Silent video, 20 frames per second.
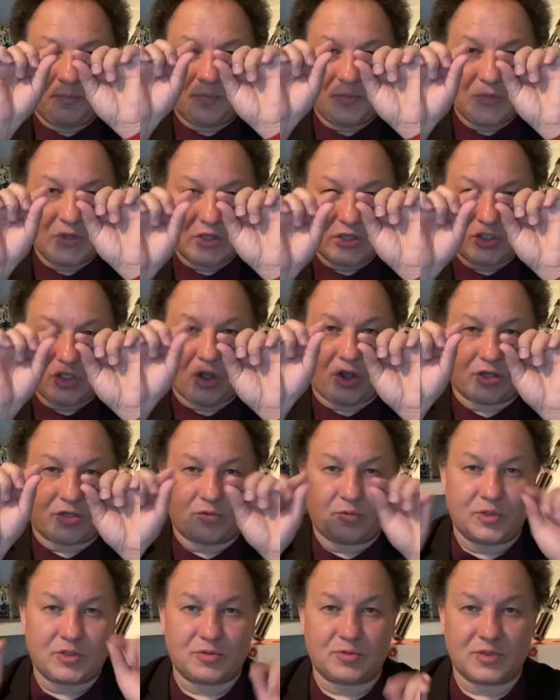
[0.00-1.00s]
dot,
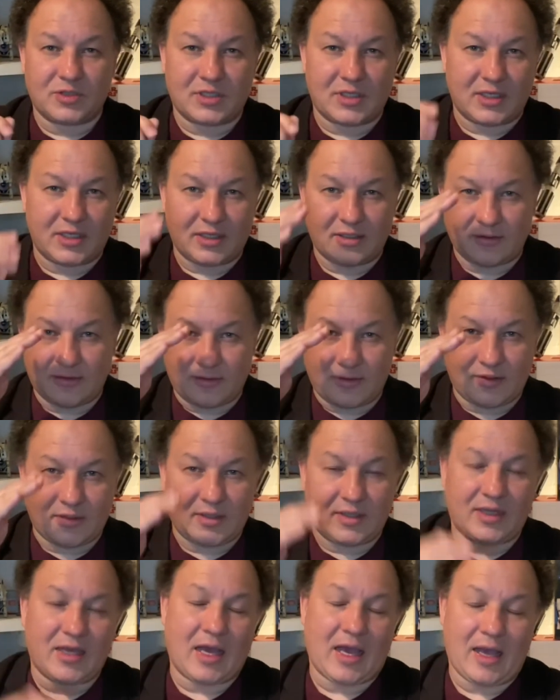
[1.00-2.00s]
which was the
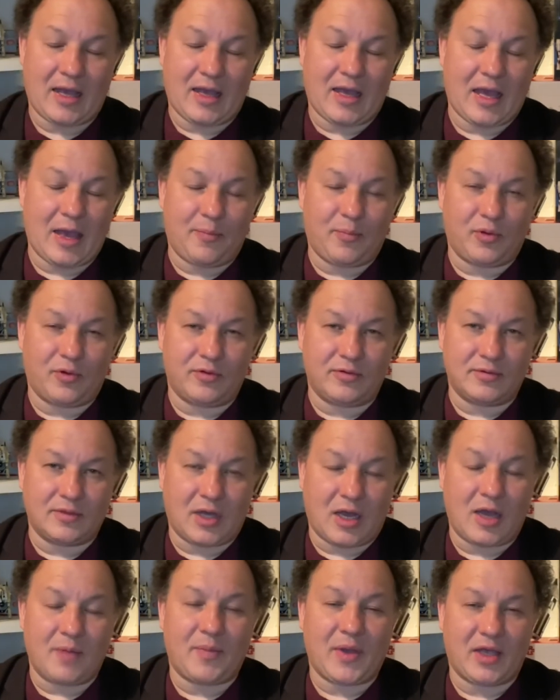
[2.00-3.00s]
Apple
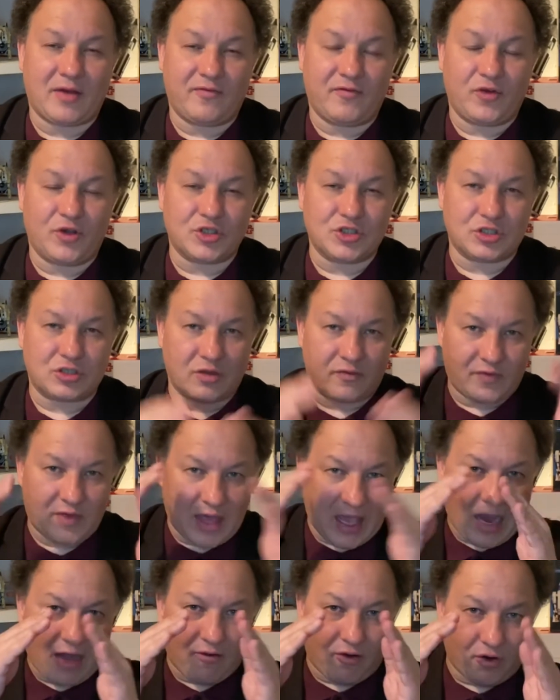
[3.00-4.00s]
iPad version of the
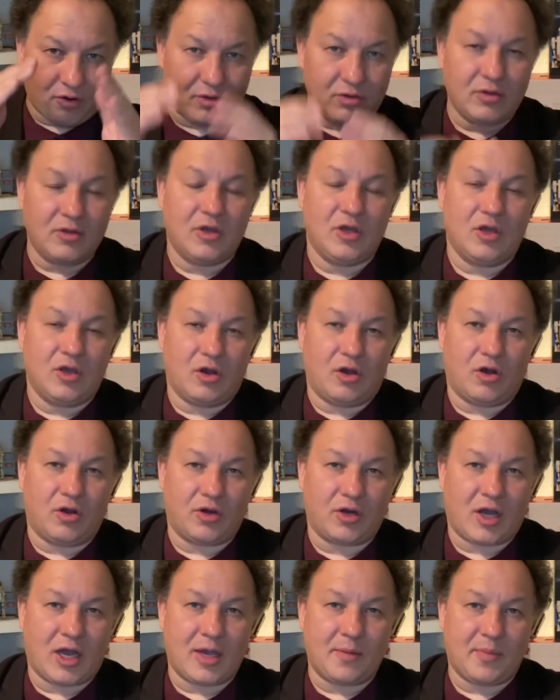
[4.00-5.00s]
arrow on
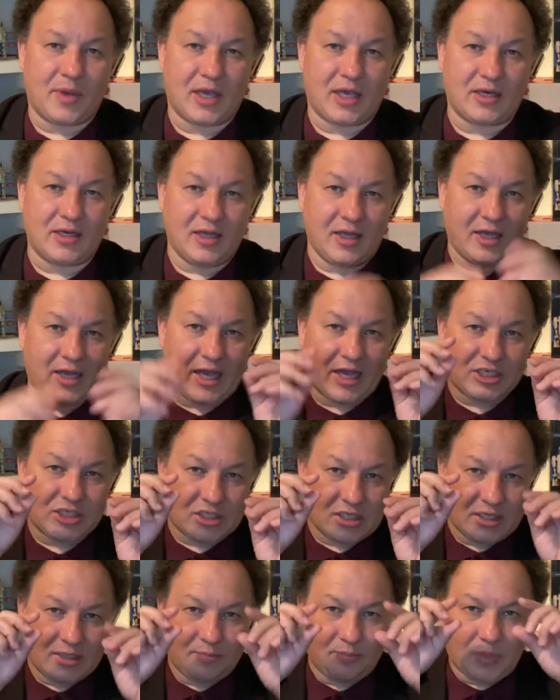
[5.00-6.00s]
iPad,
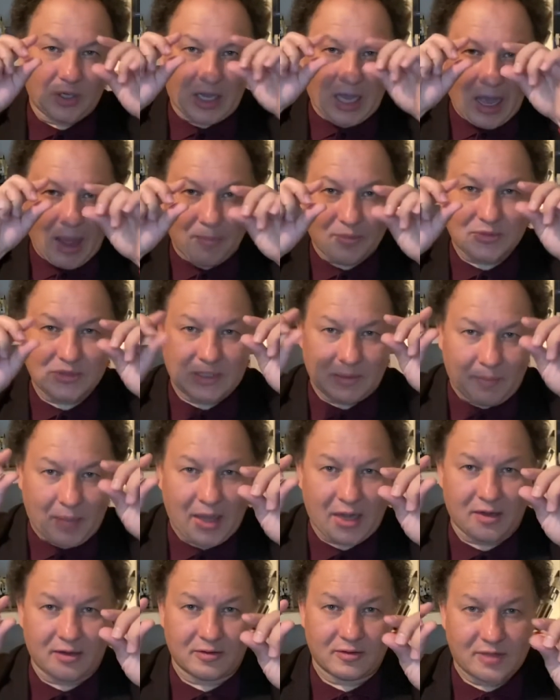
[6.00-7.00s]
actually becomes the
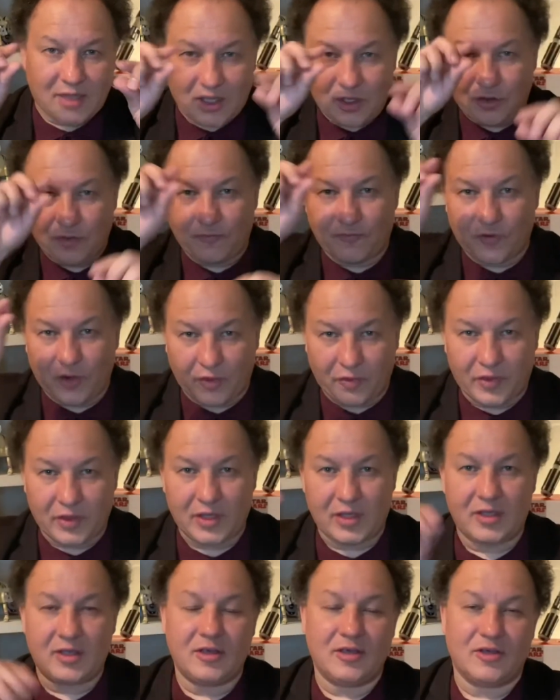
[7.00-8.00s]
button that you've got
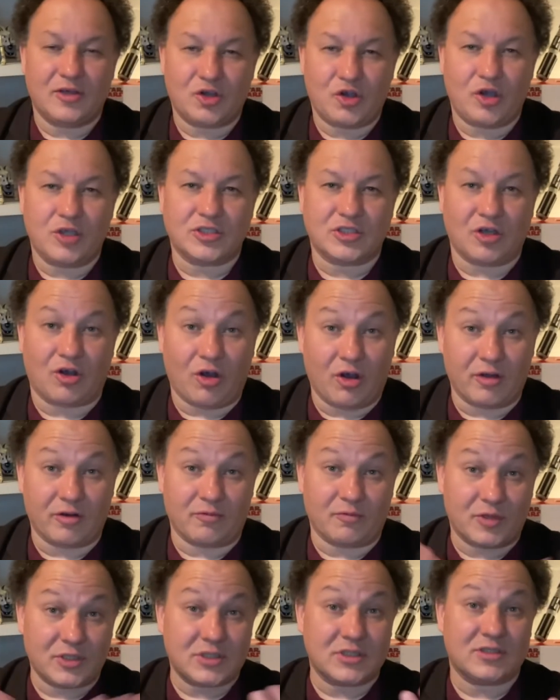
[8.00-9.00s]
the cursor on,
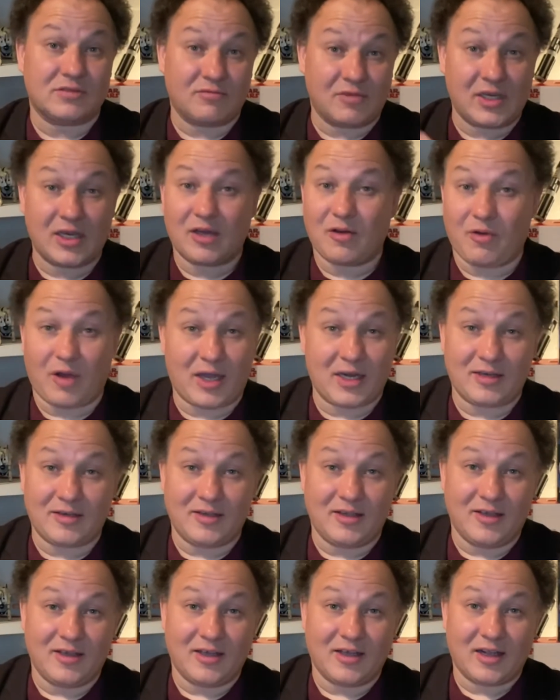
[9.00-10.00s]
which is really quite
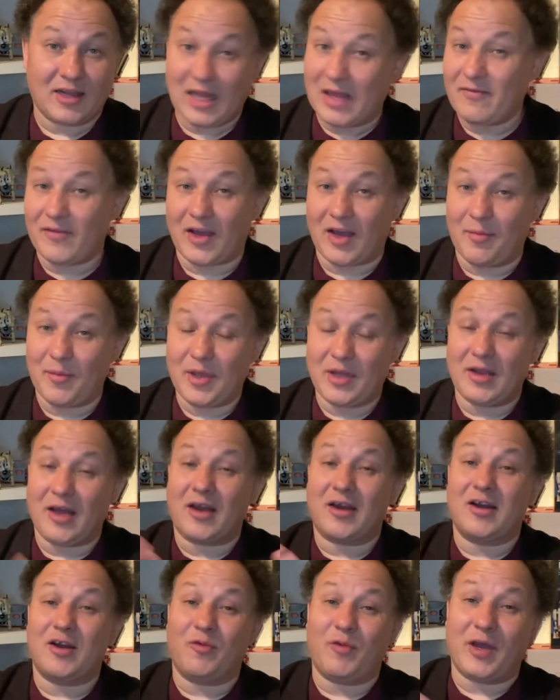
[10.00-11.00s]
clever. I mean, I
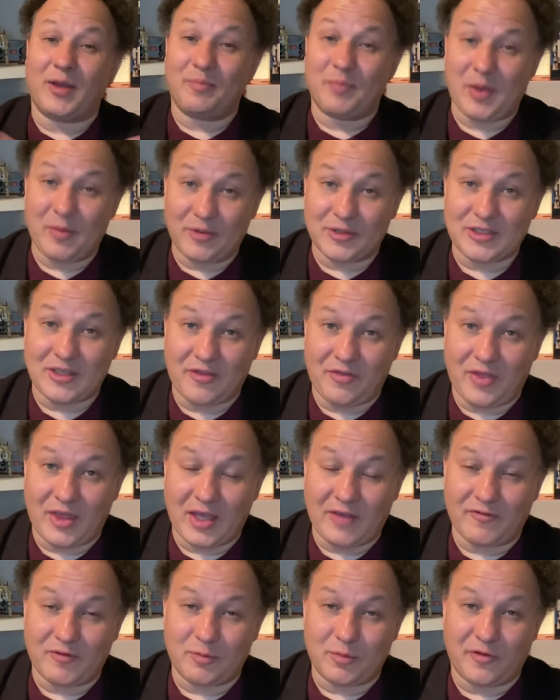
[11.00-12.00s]
don't know why people didn't think
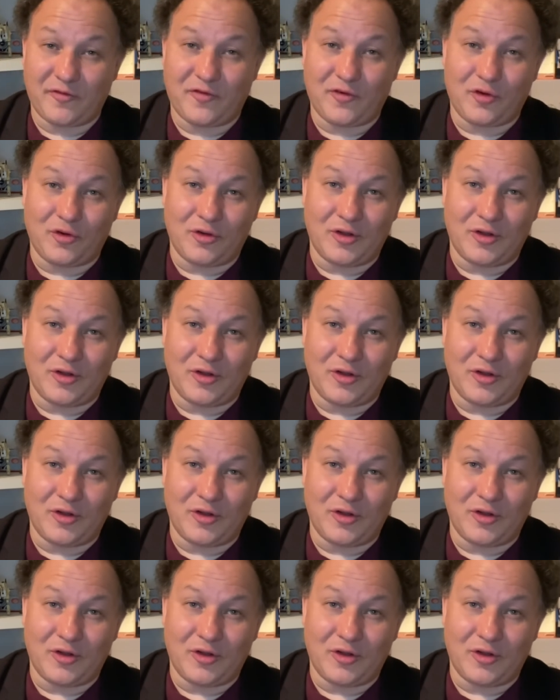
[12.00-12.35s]
of it before,